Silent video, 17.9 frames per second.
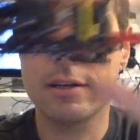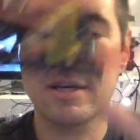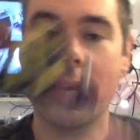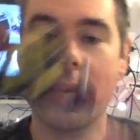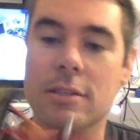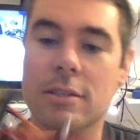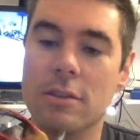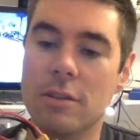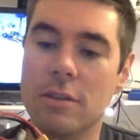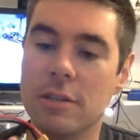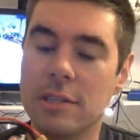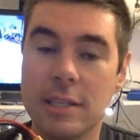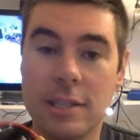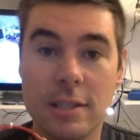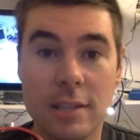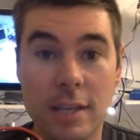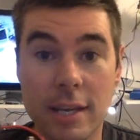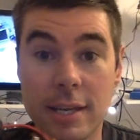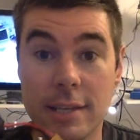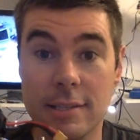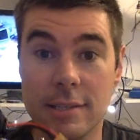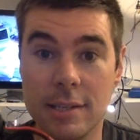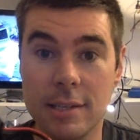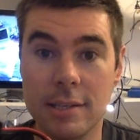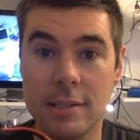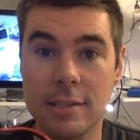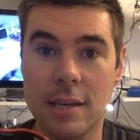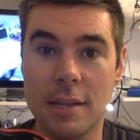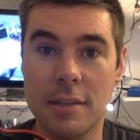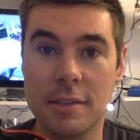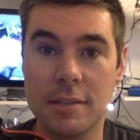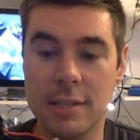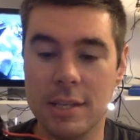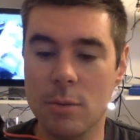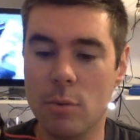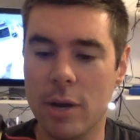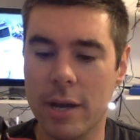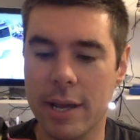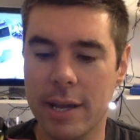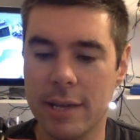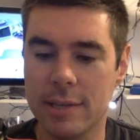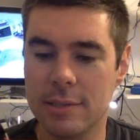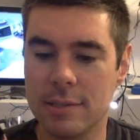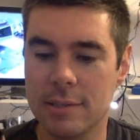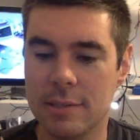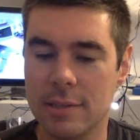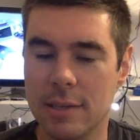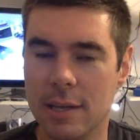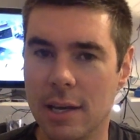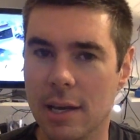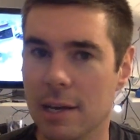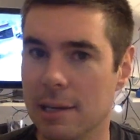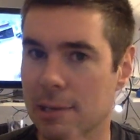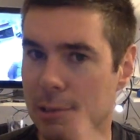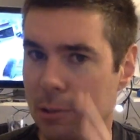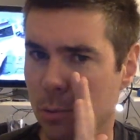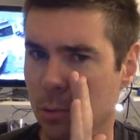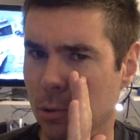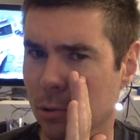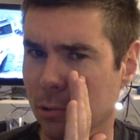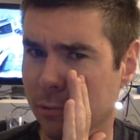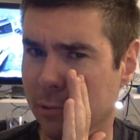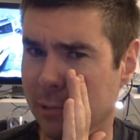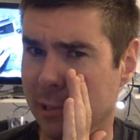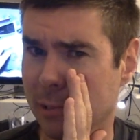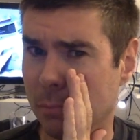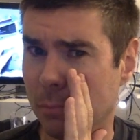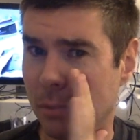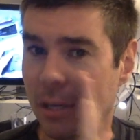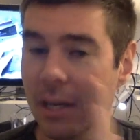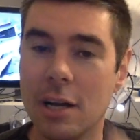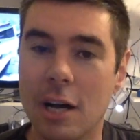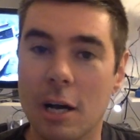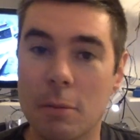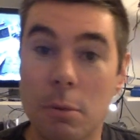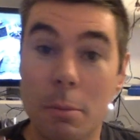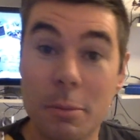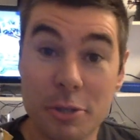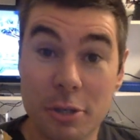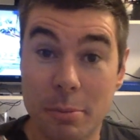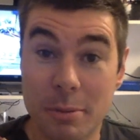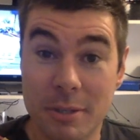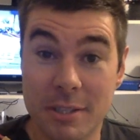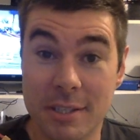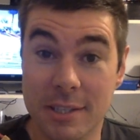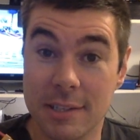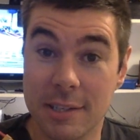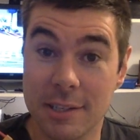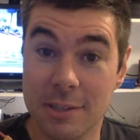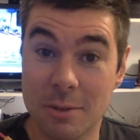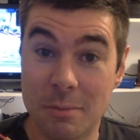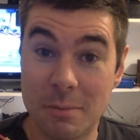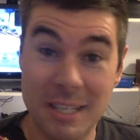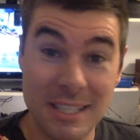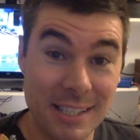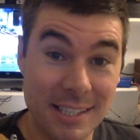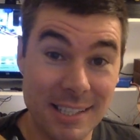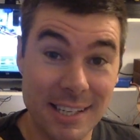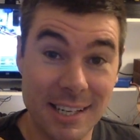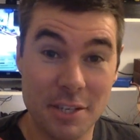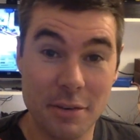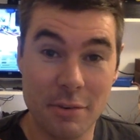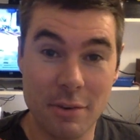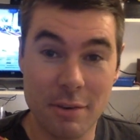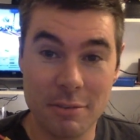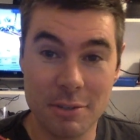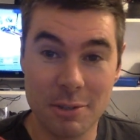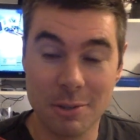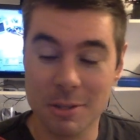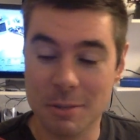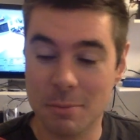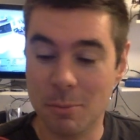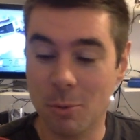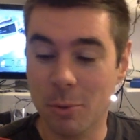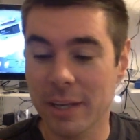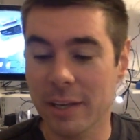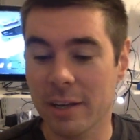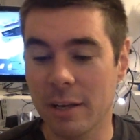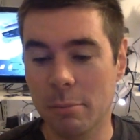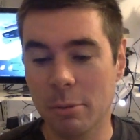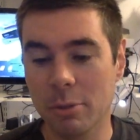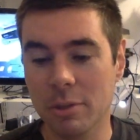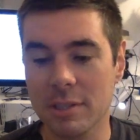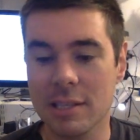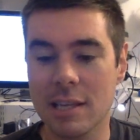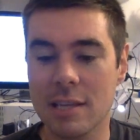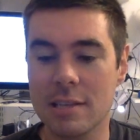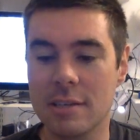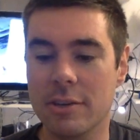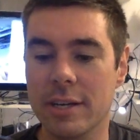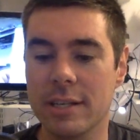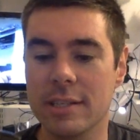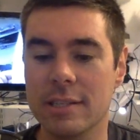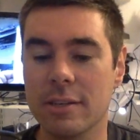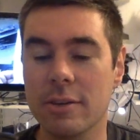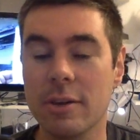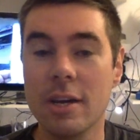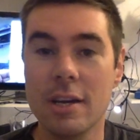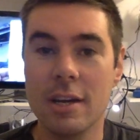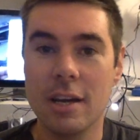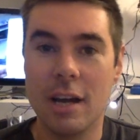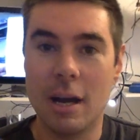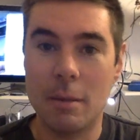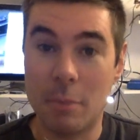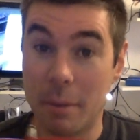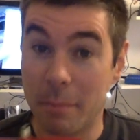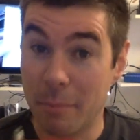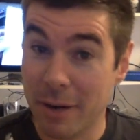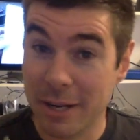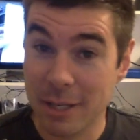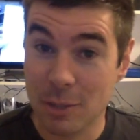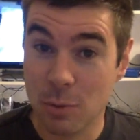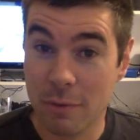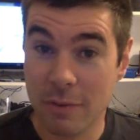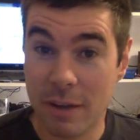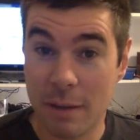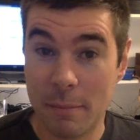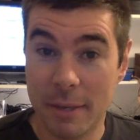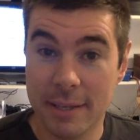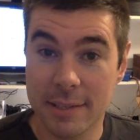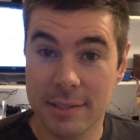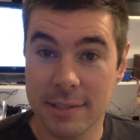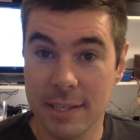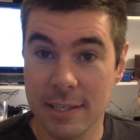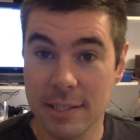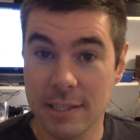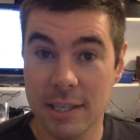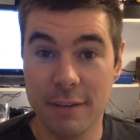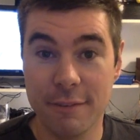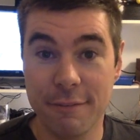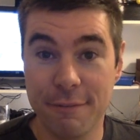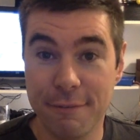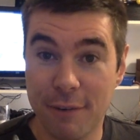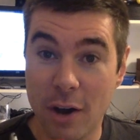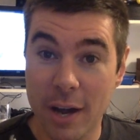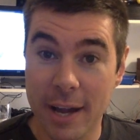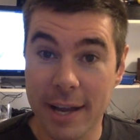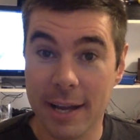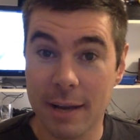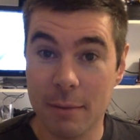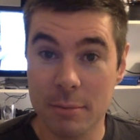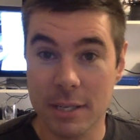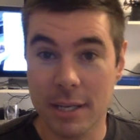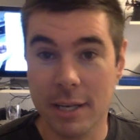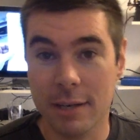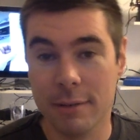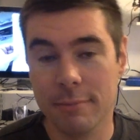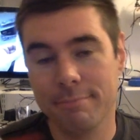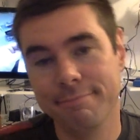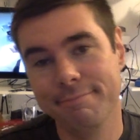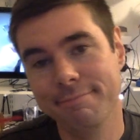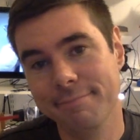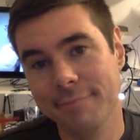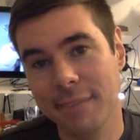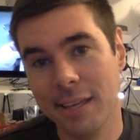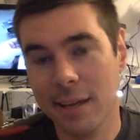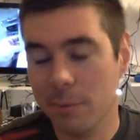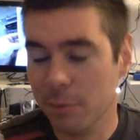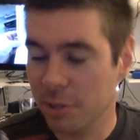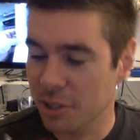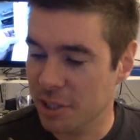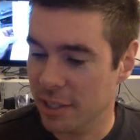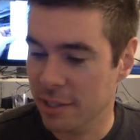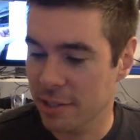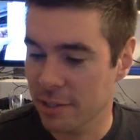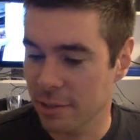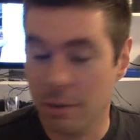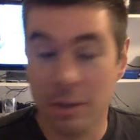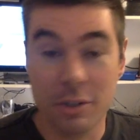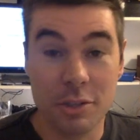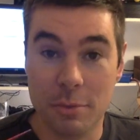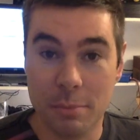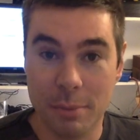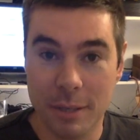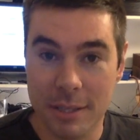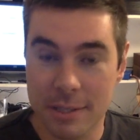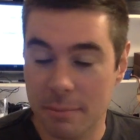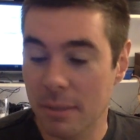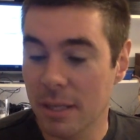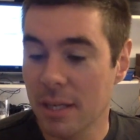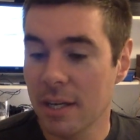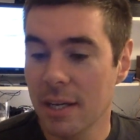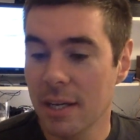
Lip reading: Okay, so the ESCs are the DYS 12 amp. I probably should have put 16s on, but they didn't actually arrive until this morning, and I built this last night. So I'm running 12 amp ESCs. If fire comes out, what you gonna do? I'll just replace them.